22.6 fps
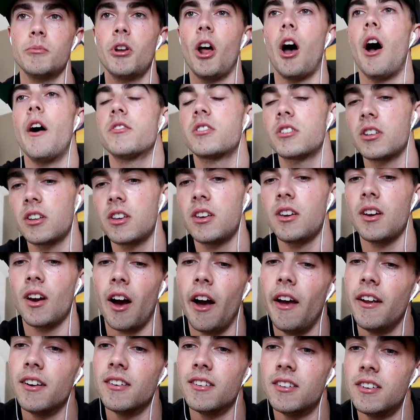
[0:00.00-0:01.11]
But obviously
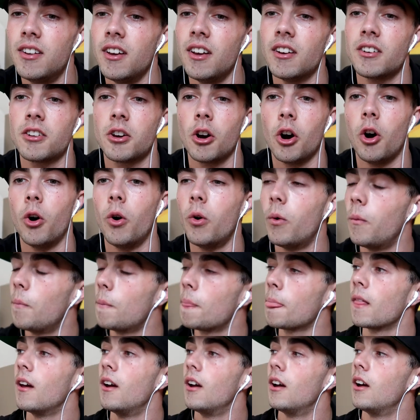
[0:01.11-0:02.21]
I did go
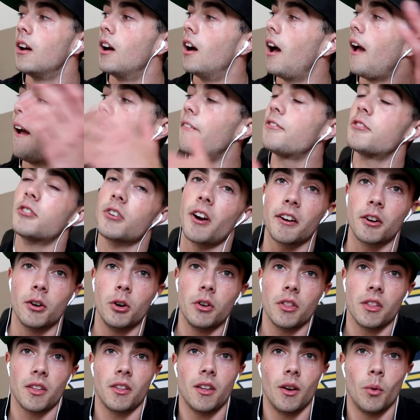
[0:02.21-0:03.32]
after I
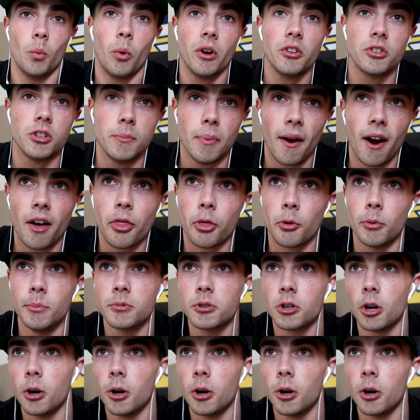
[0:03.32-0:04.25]
go went to the bathroom.